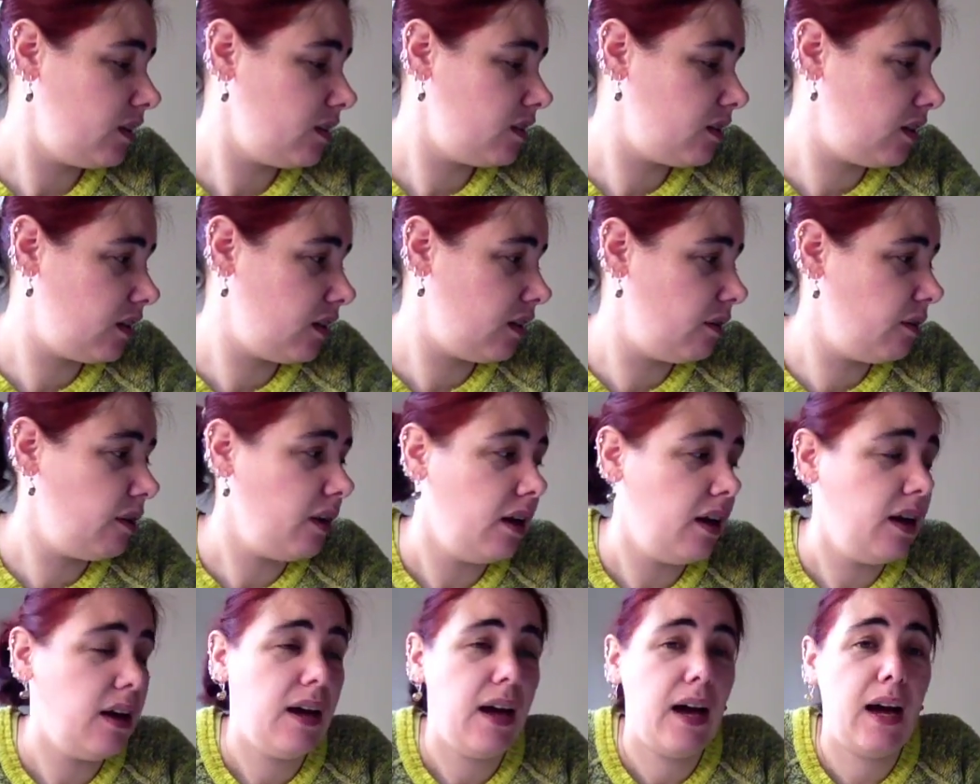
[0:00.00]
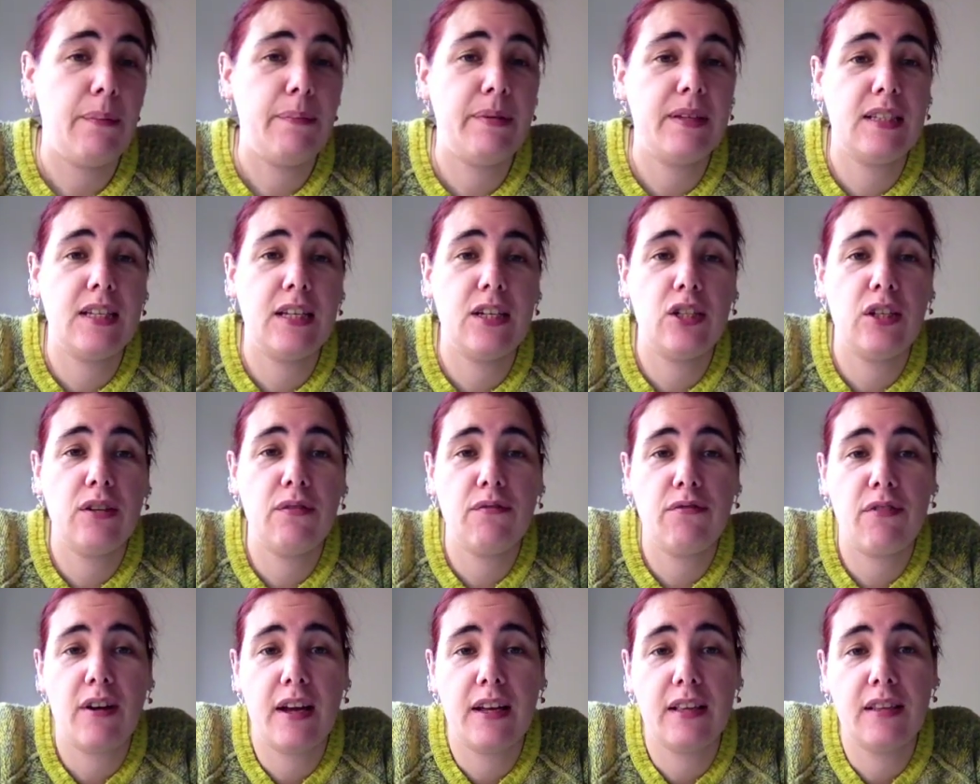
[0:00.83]
So happy
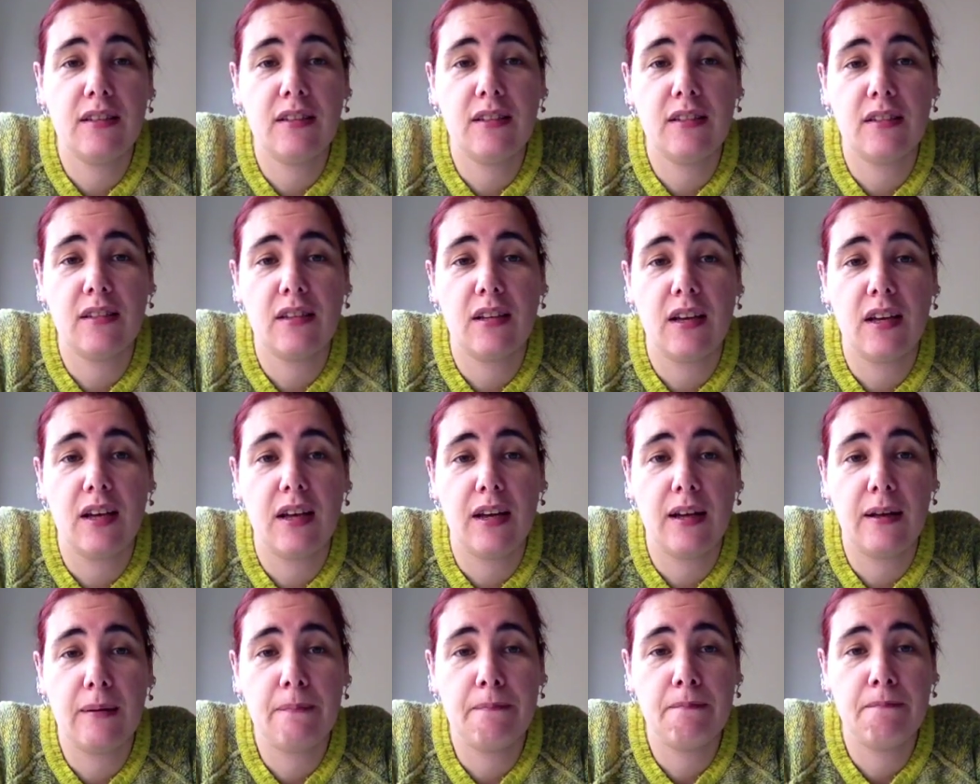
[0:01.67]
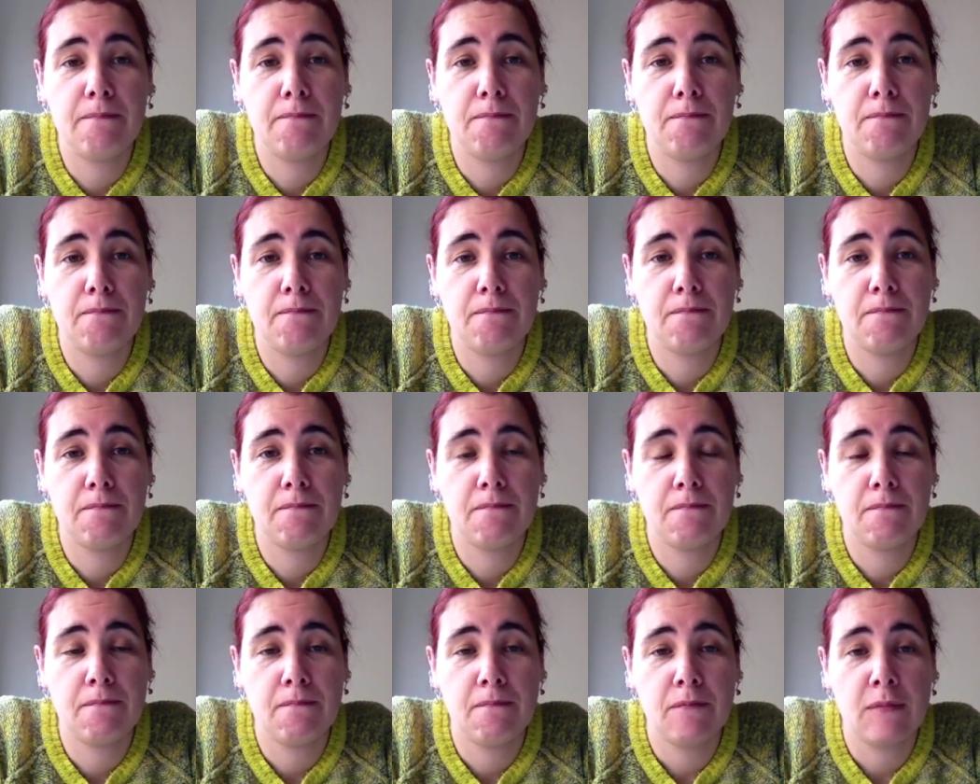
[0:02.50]
stitching, friends.
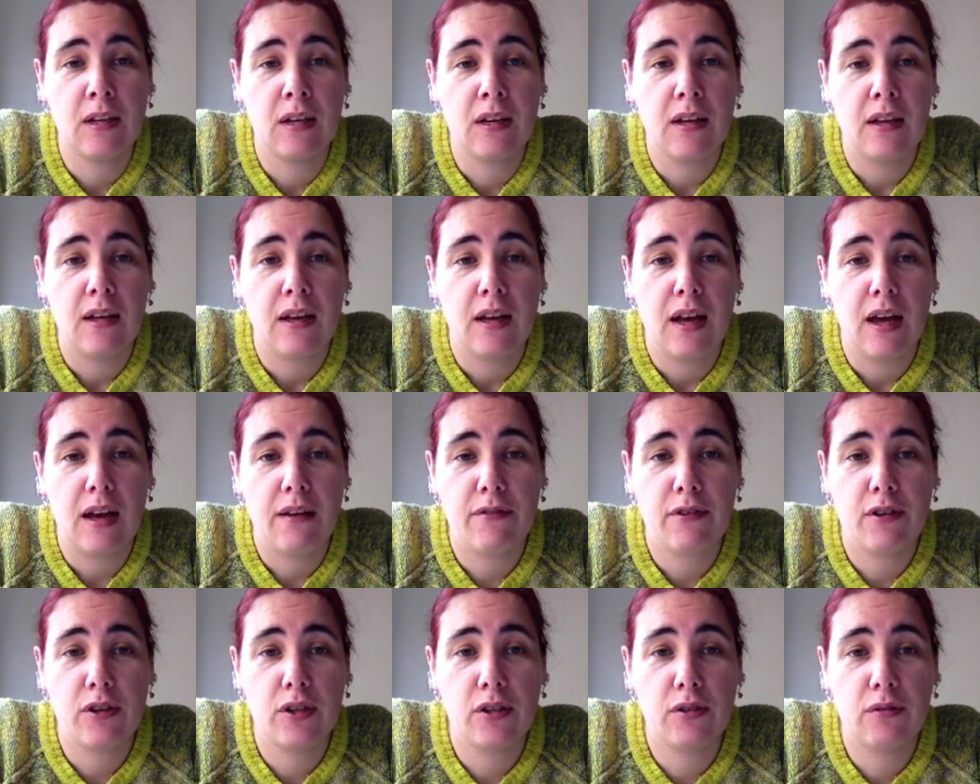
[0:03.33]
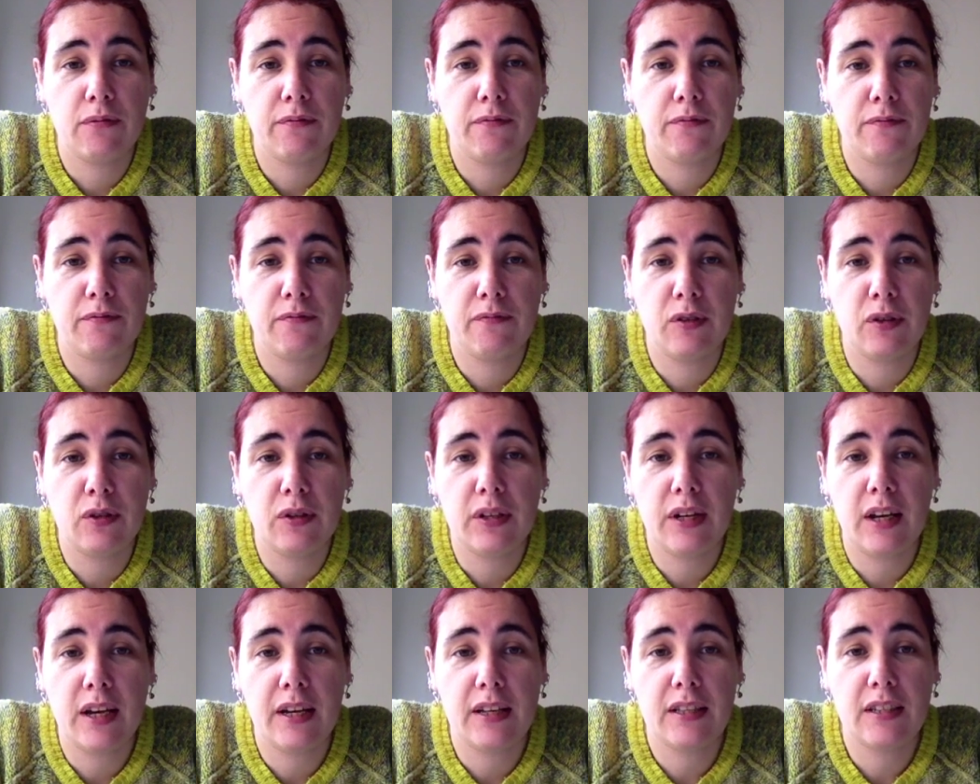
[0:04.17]
Have a good
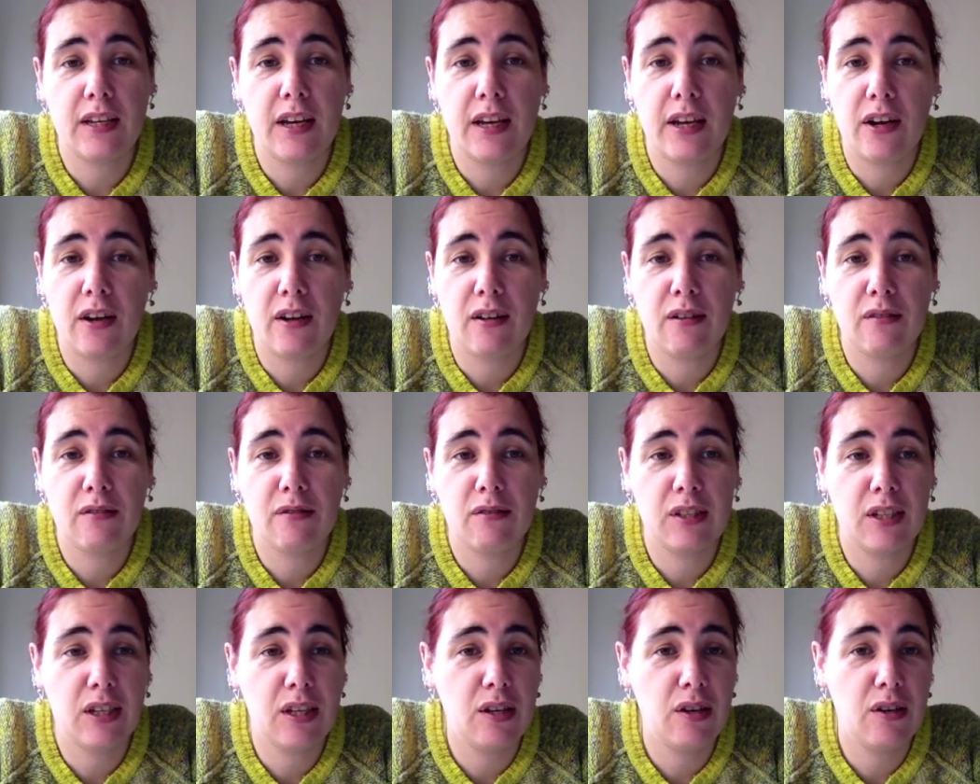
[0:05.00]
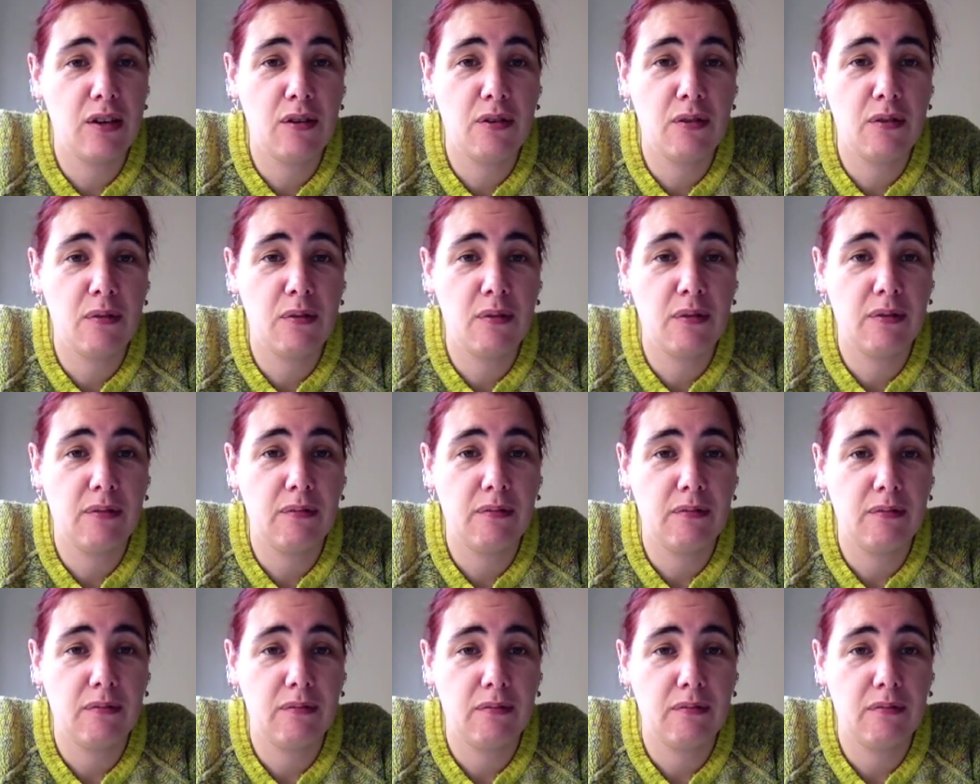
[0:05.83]
fortnight, and I'll see you
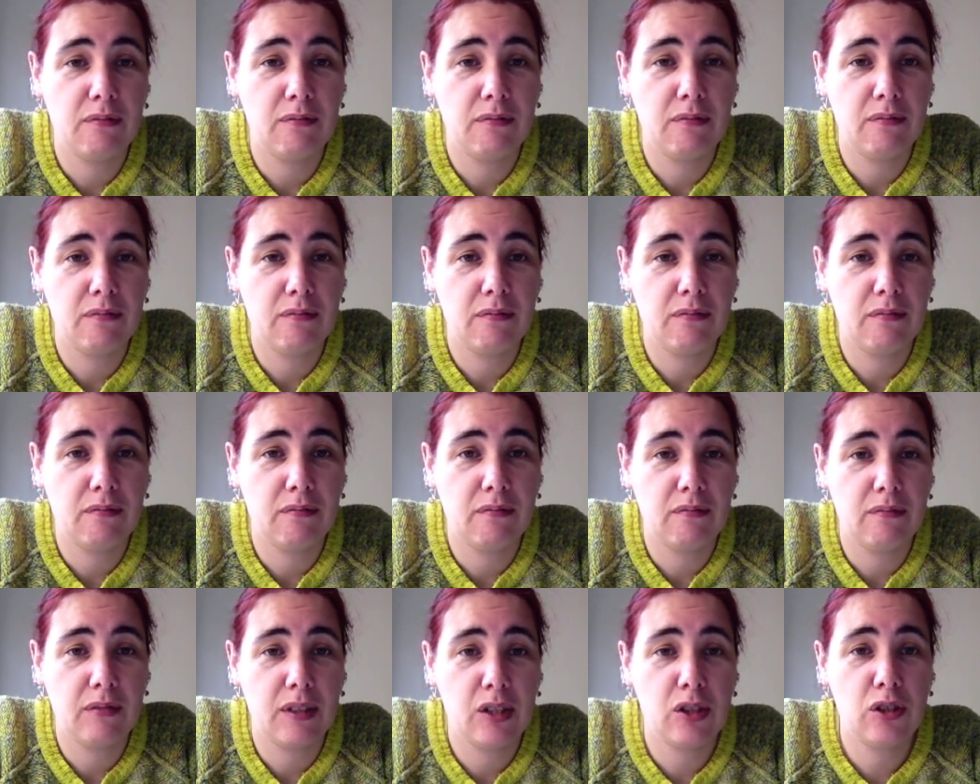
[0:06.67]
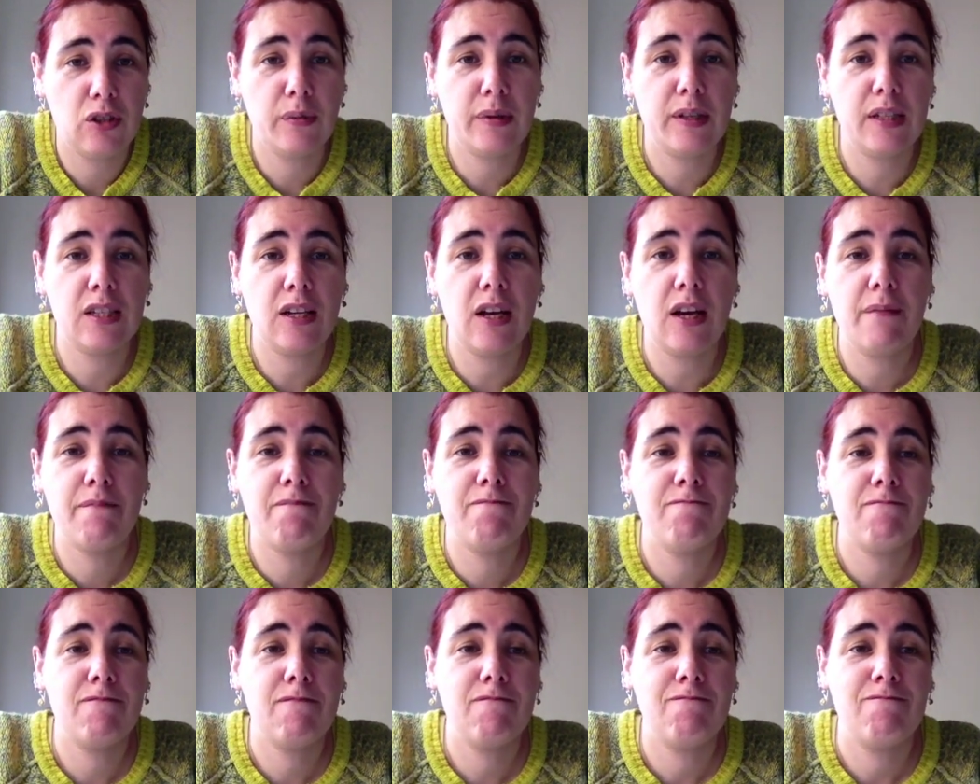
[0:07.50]
in 2 weeks' time.
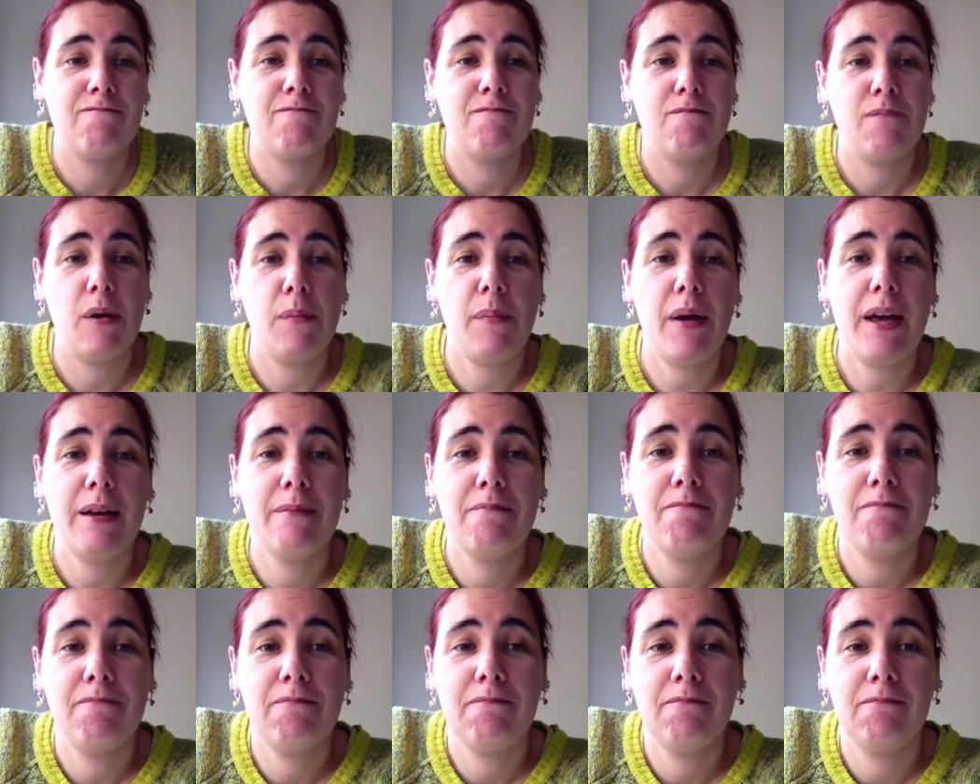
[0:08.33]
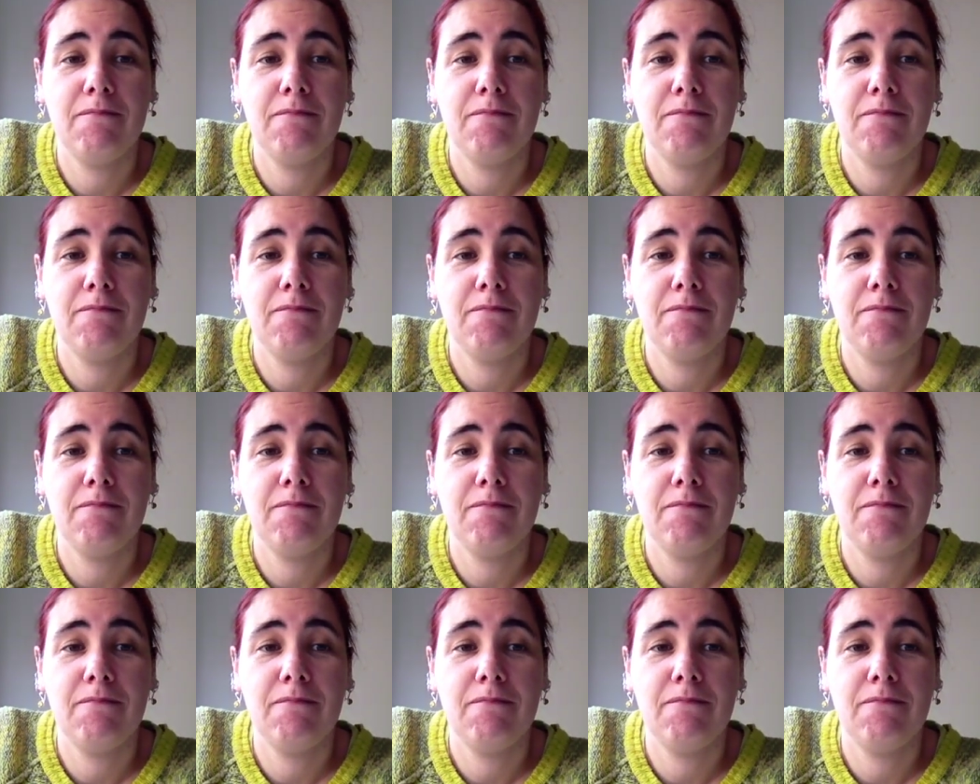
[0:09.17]
Bye bye.